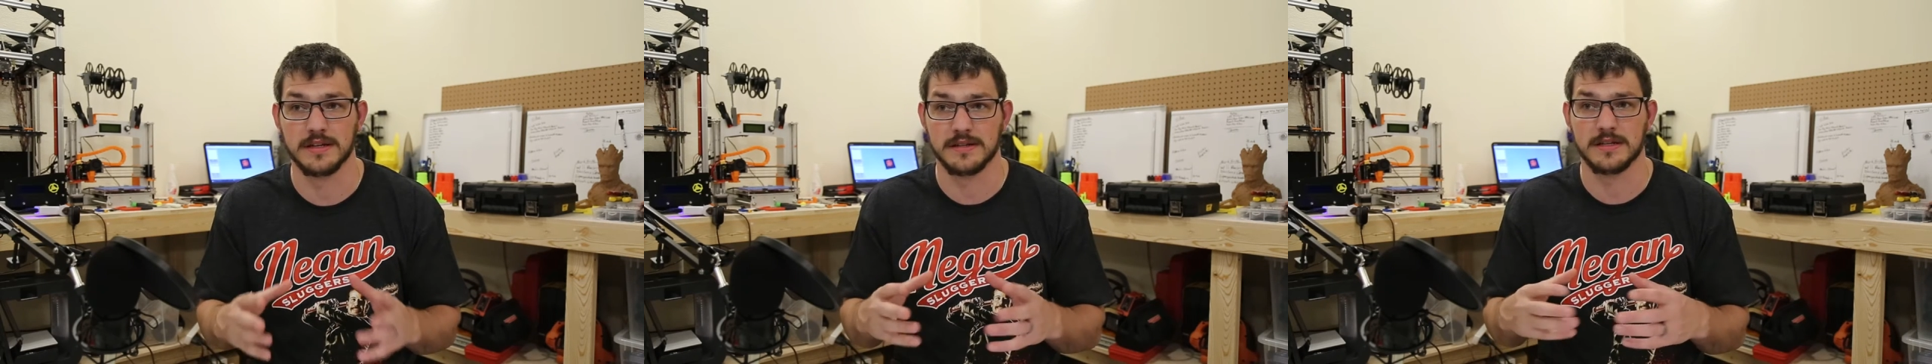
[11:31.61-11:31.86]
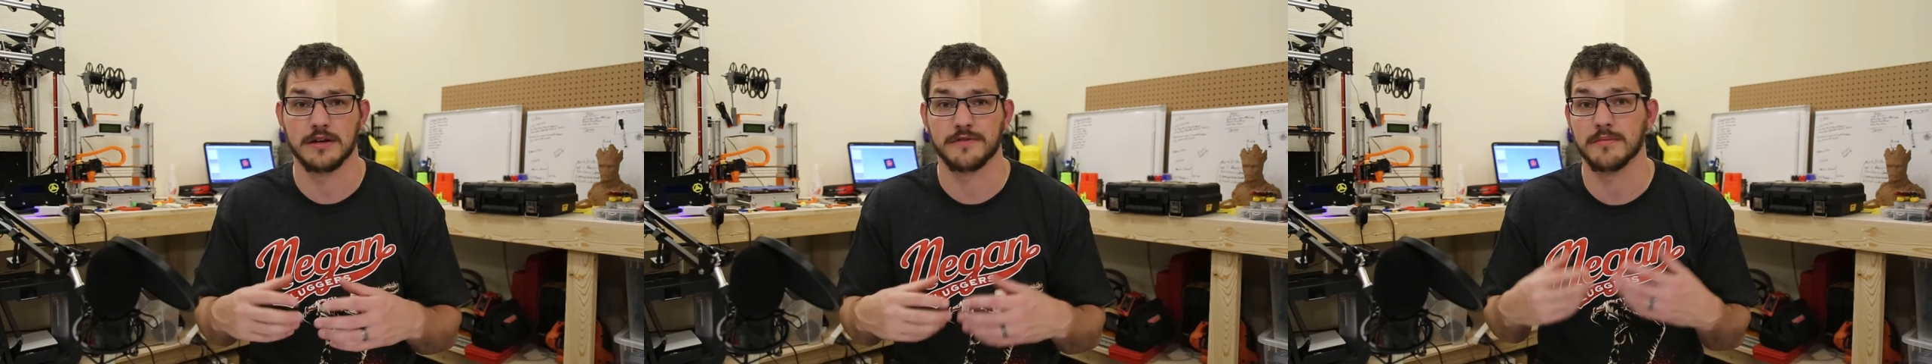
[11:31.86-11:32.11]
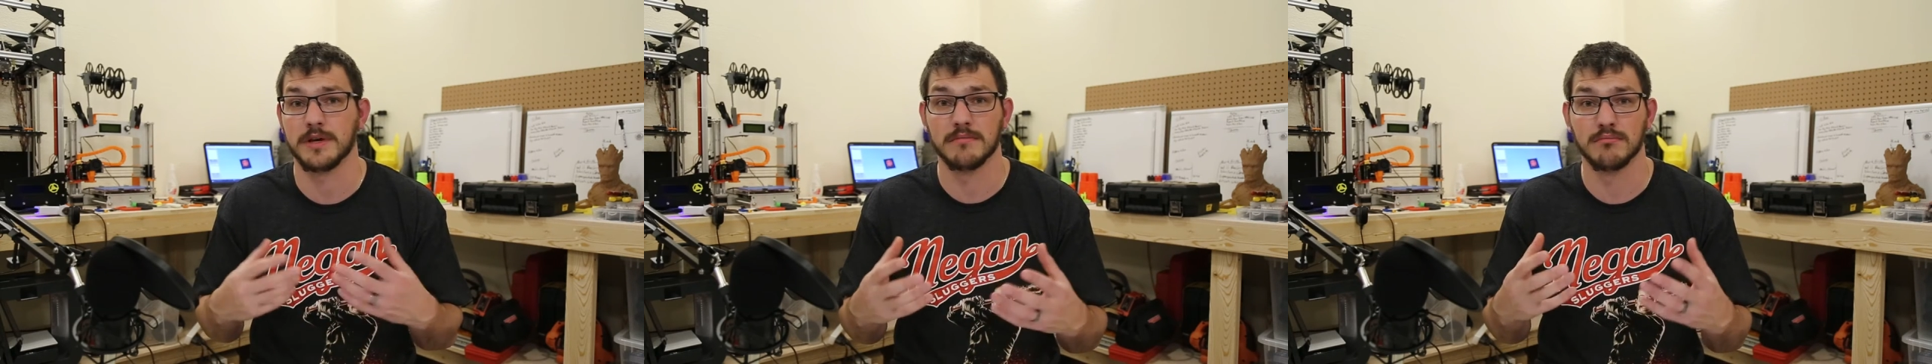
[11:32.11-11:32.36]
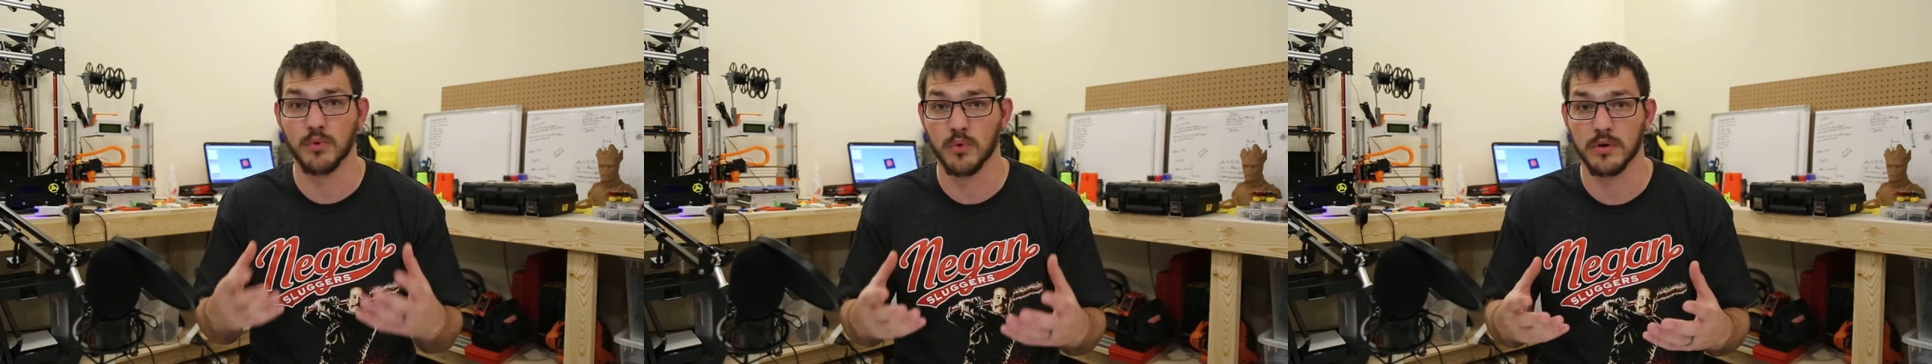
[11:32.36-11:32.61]
To hear from him
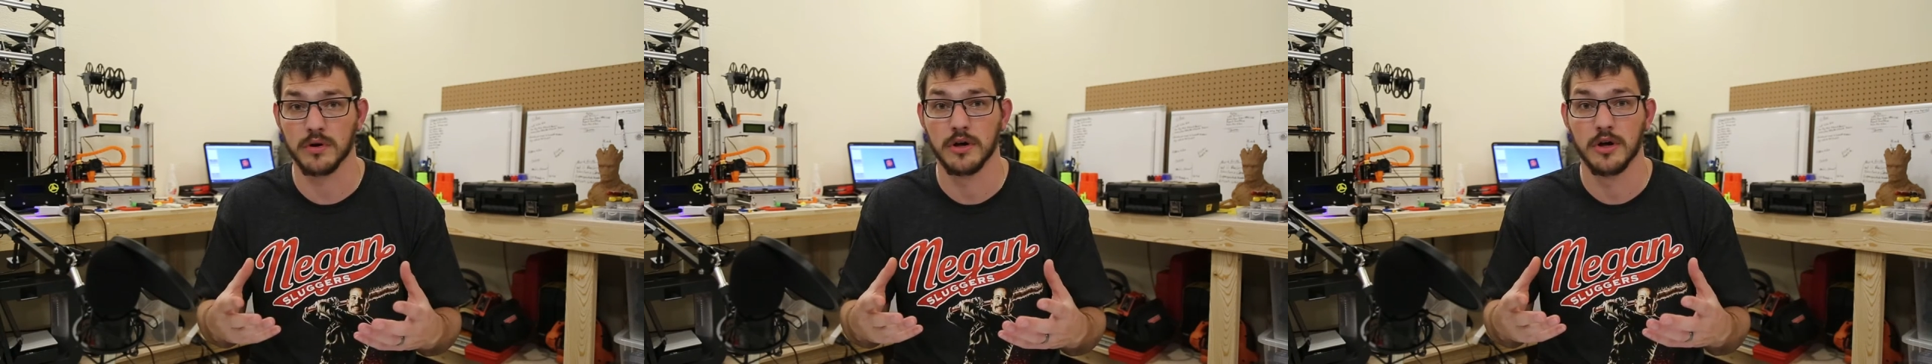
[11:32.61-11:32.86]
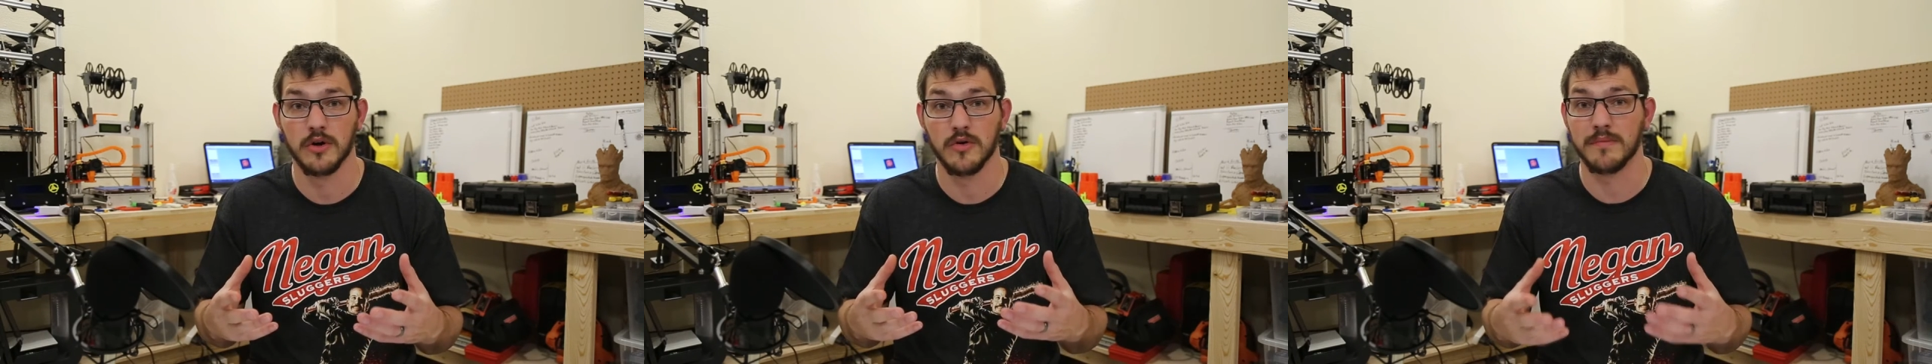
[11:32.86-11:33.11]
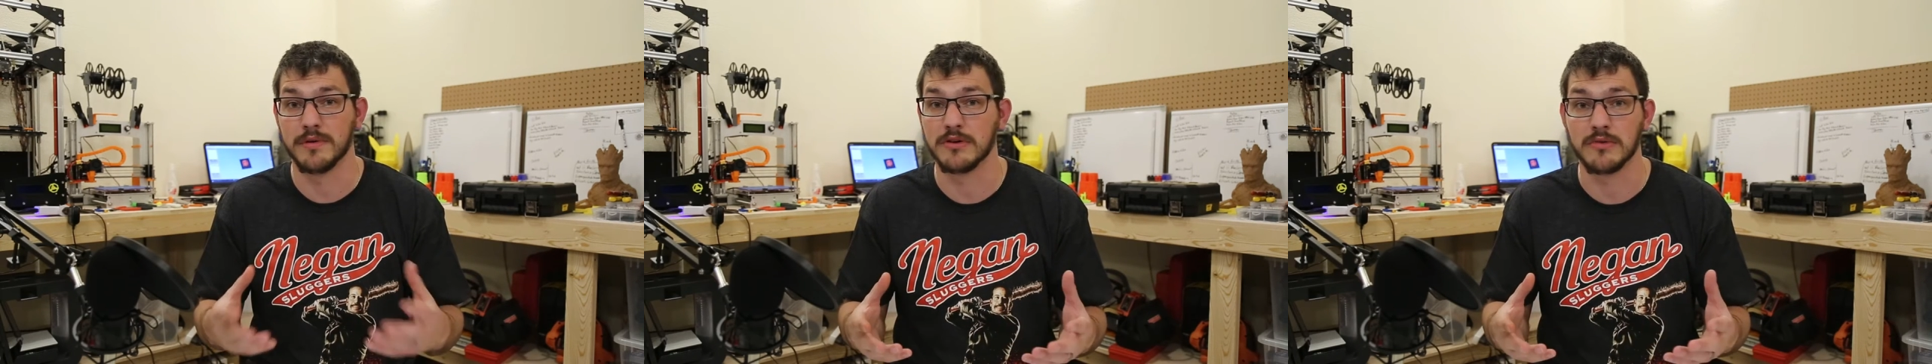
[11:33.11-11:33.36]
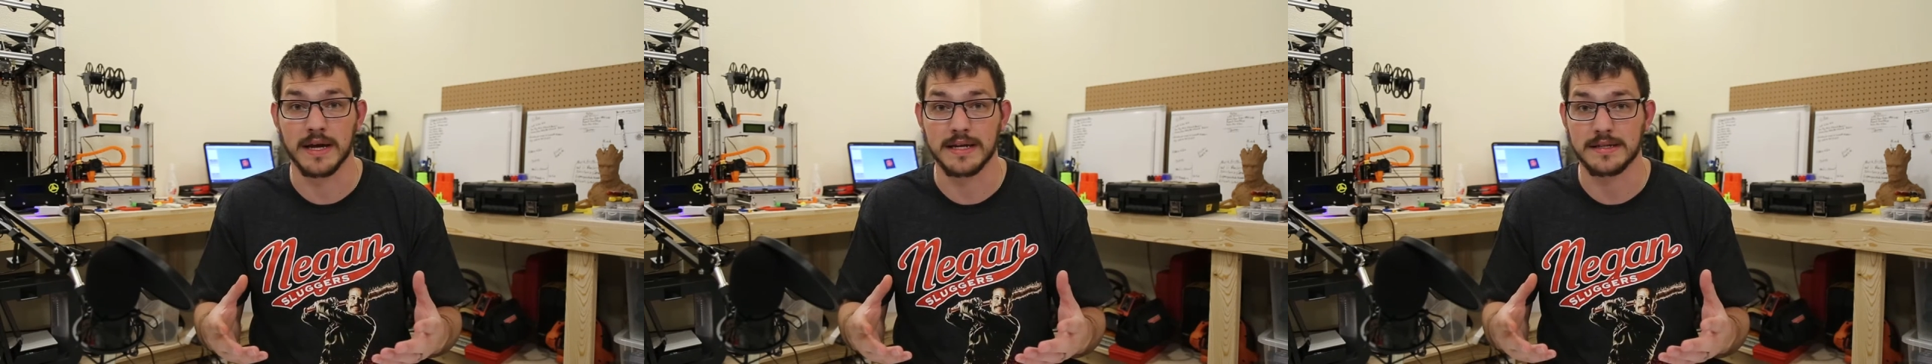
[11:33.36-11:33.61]
more would be
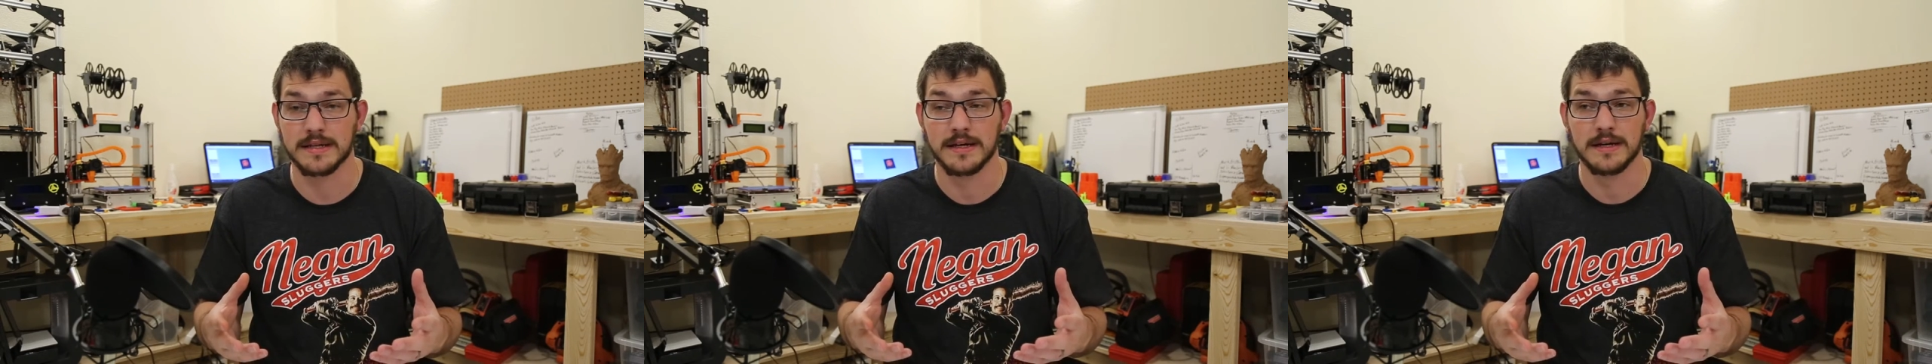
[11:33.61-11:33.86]
great.